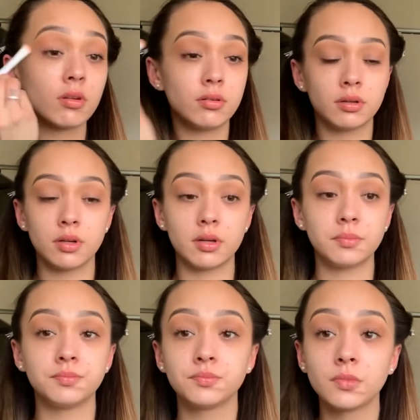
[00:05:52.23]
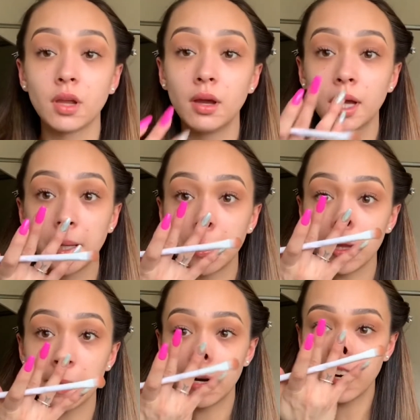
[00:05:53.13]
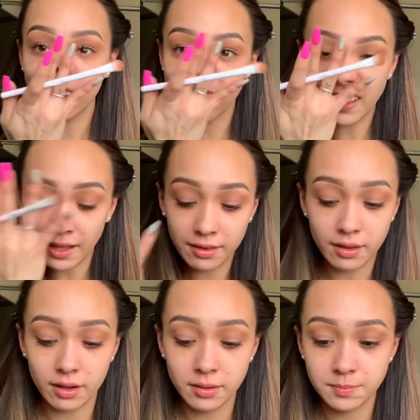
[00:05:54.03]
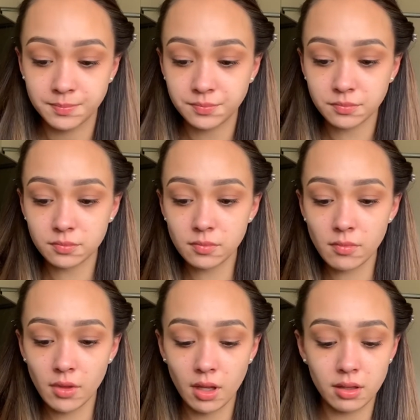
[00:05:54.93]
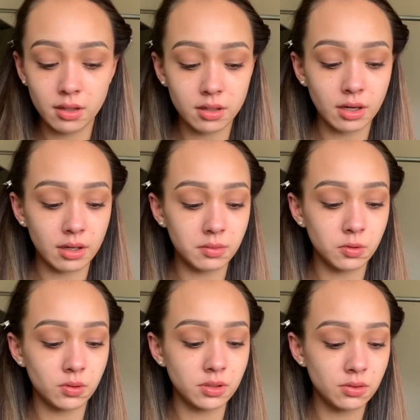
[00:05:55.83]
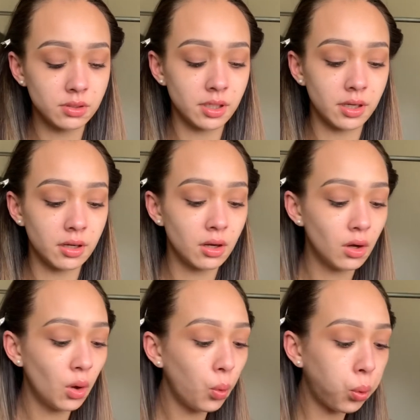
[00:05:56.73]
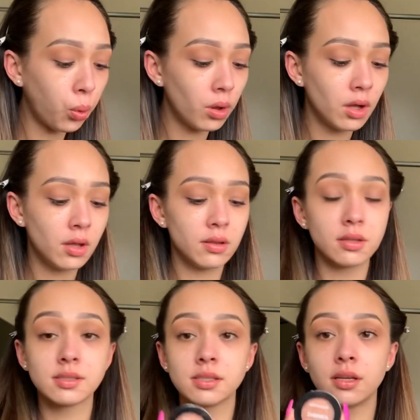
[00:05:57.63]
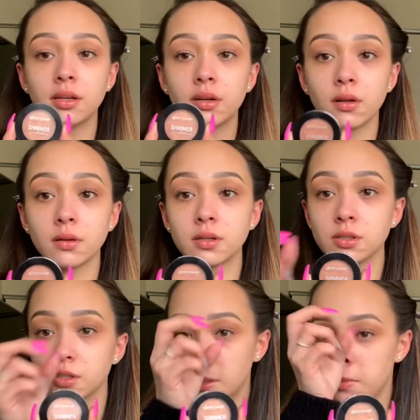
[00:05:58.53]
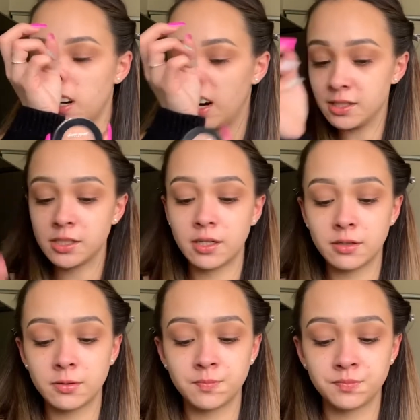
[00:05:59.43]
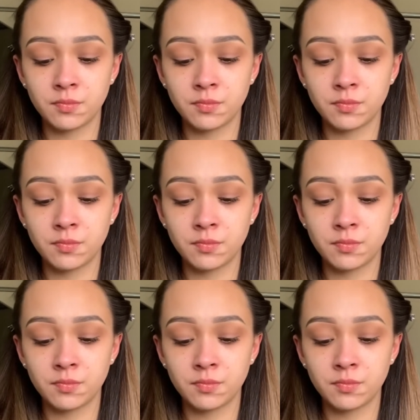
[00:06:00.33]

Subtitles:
Okay, now that I have that there, then I'm going to take this City Color Shimmer eyeshadow.